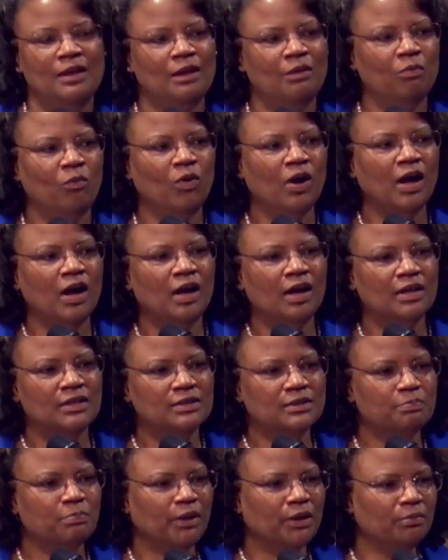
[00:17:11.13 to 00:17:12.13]
It
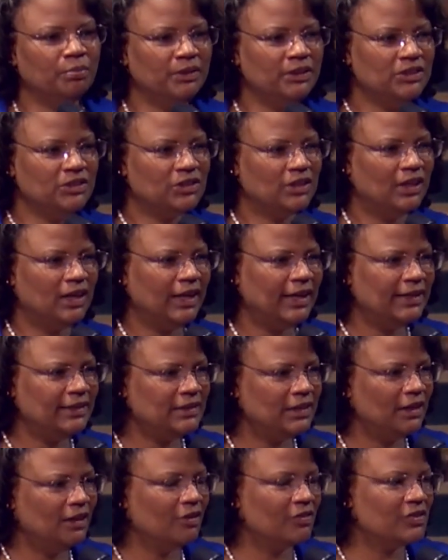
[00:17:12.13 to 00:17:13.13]
was published in
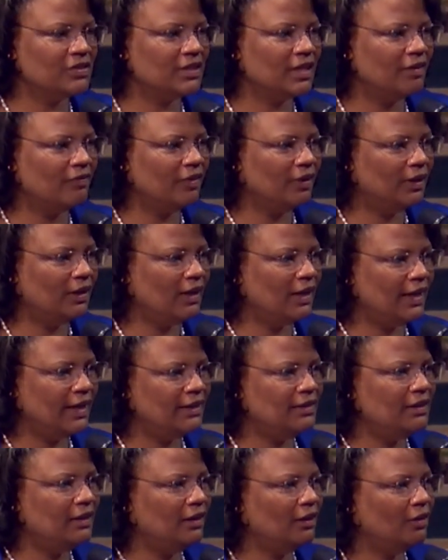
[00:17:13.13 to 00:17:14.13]
1807 and
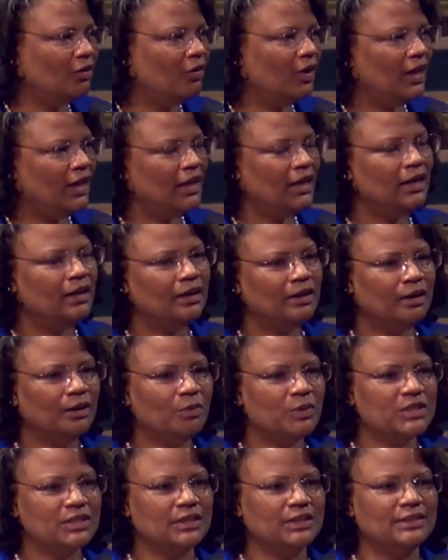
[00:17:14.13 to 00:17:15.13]
1808, and
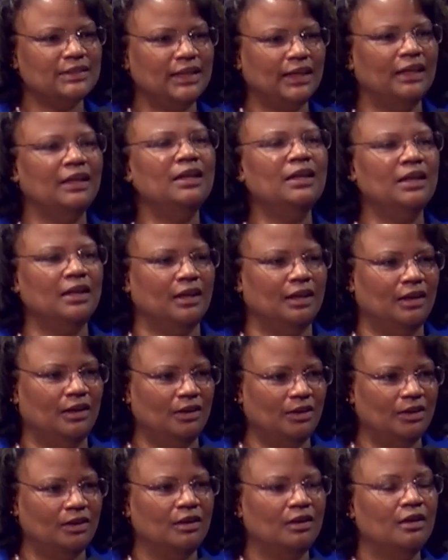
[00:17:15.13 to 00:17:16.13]
it was
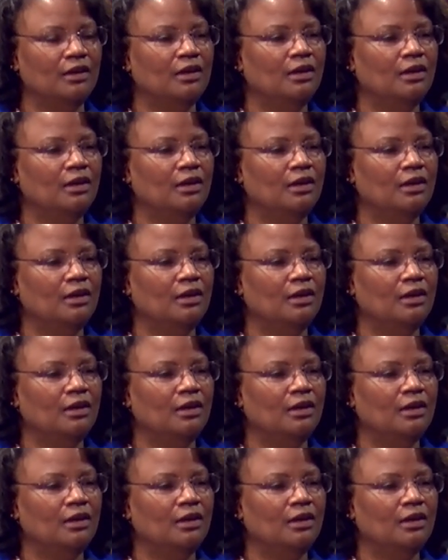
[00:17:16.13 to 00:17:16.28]
intended